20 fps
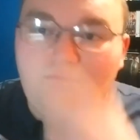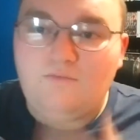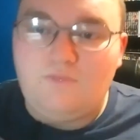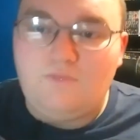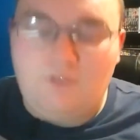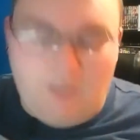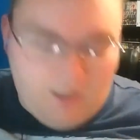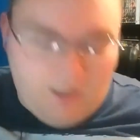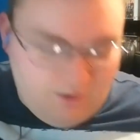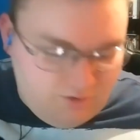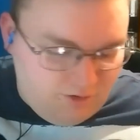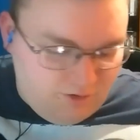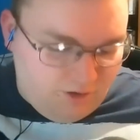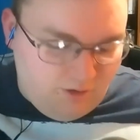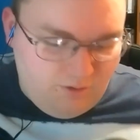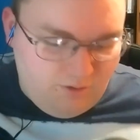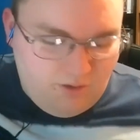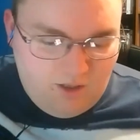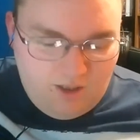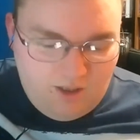Yeah.
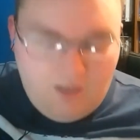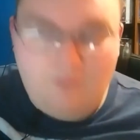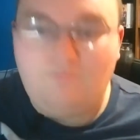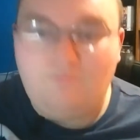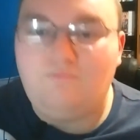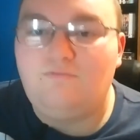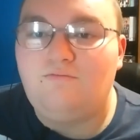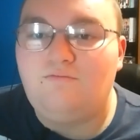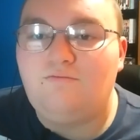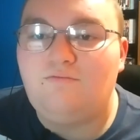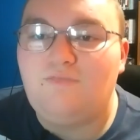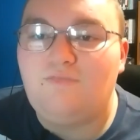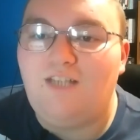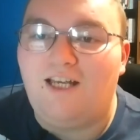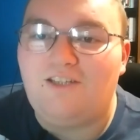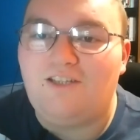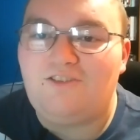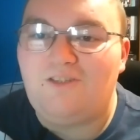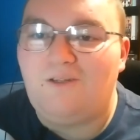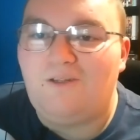So
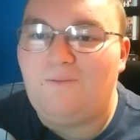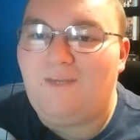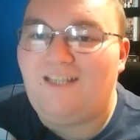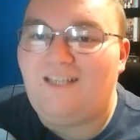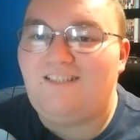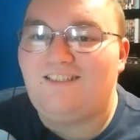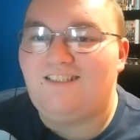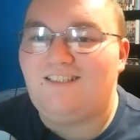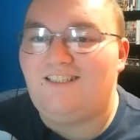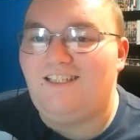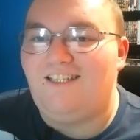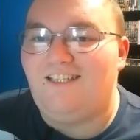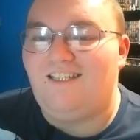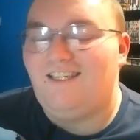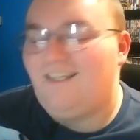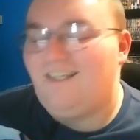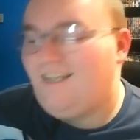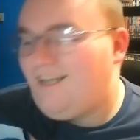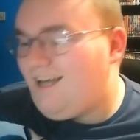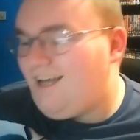So basically,
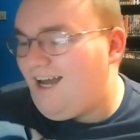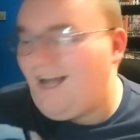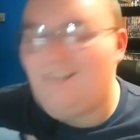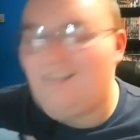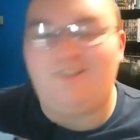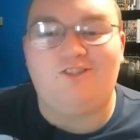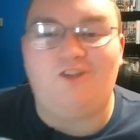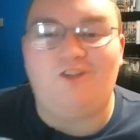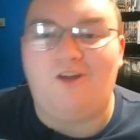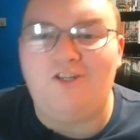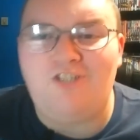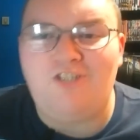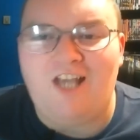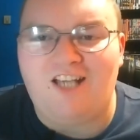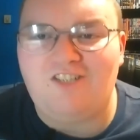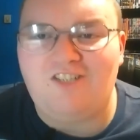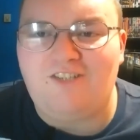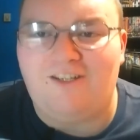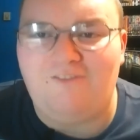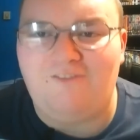I was just going to
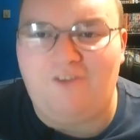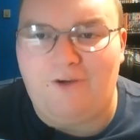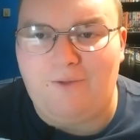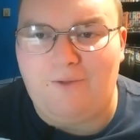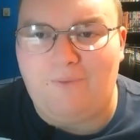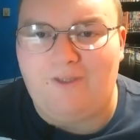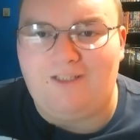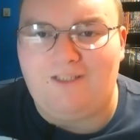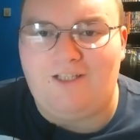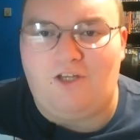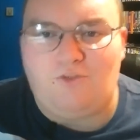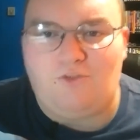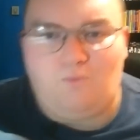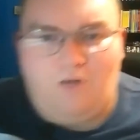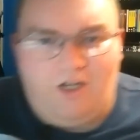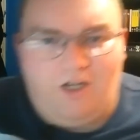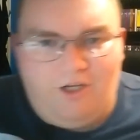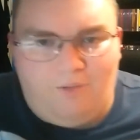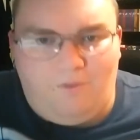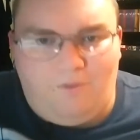check something very quickly. That's
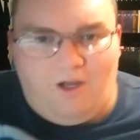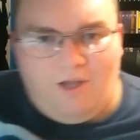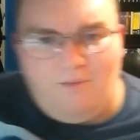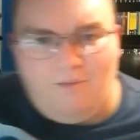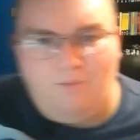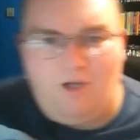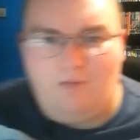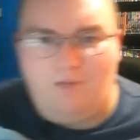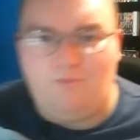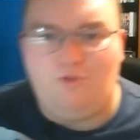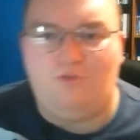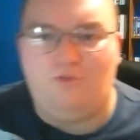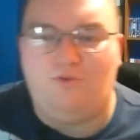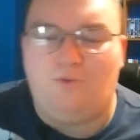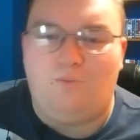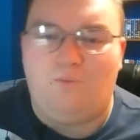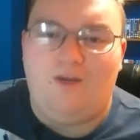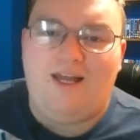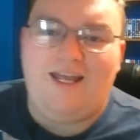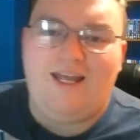why I moved
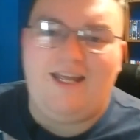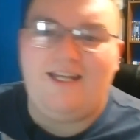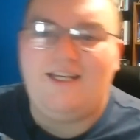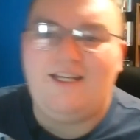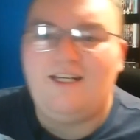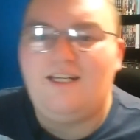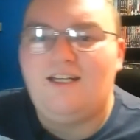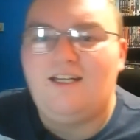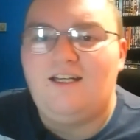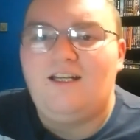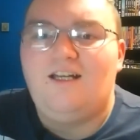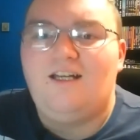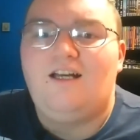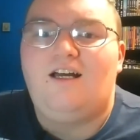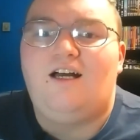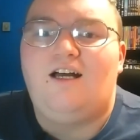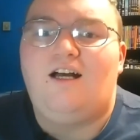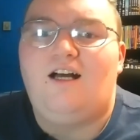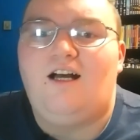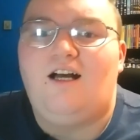away.
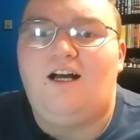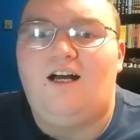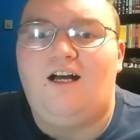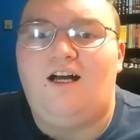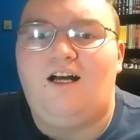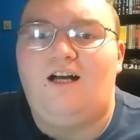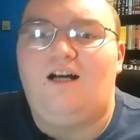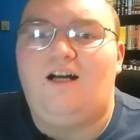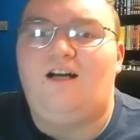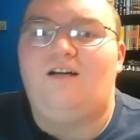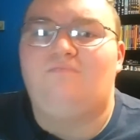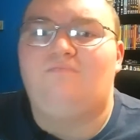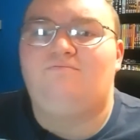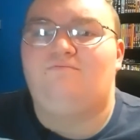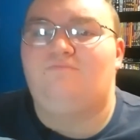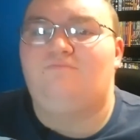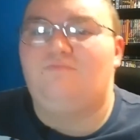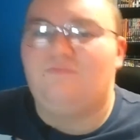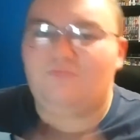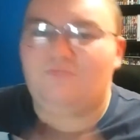
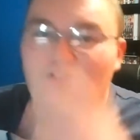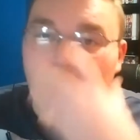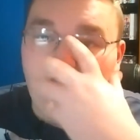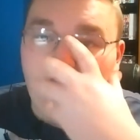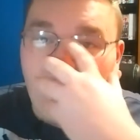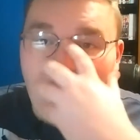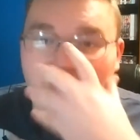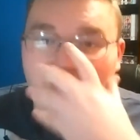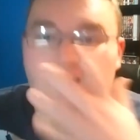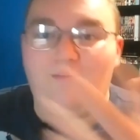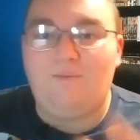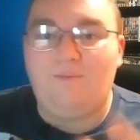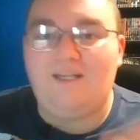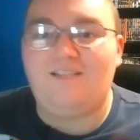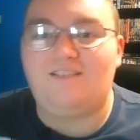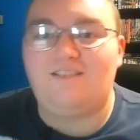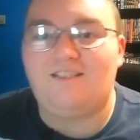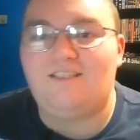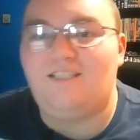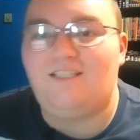So yeah,
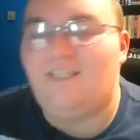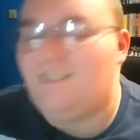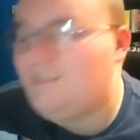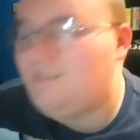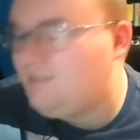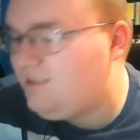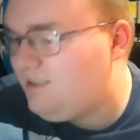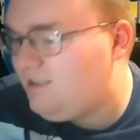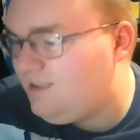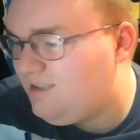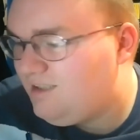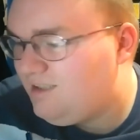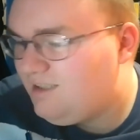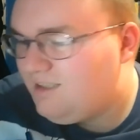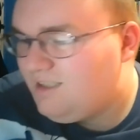basically it's the